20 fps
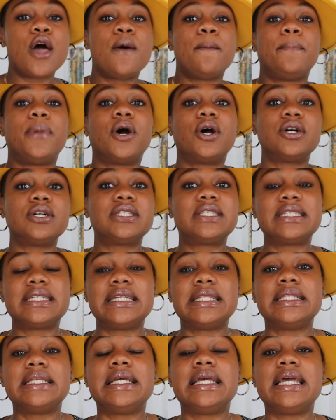
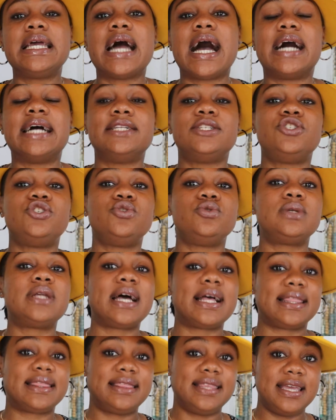Personally, I do
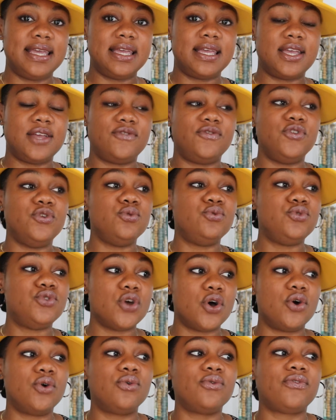not think if you
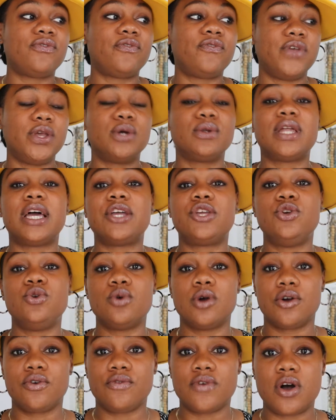don't feel like
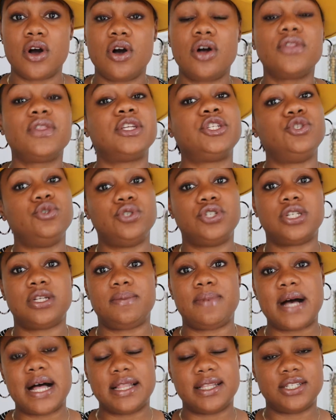you are wrong that you should
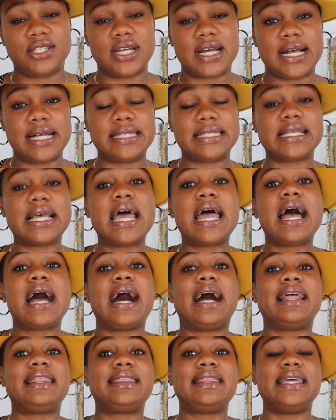apologize.
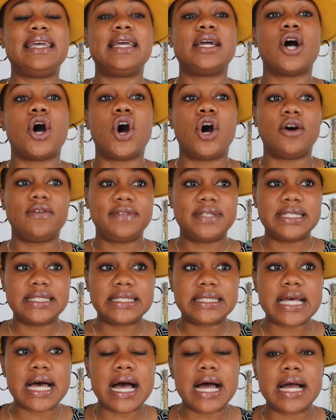I think
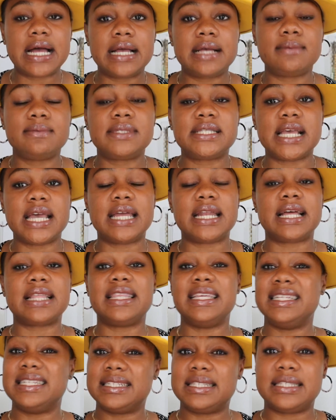oftentimes, and I
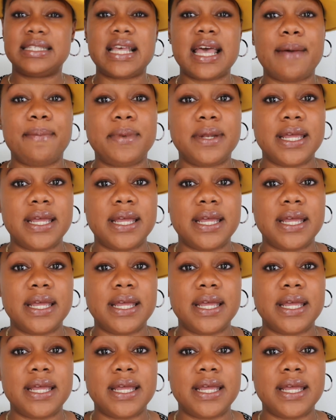think this has happened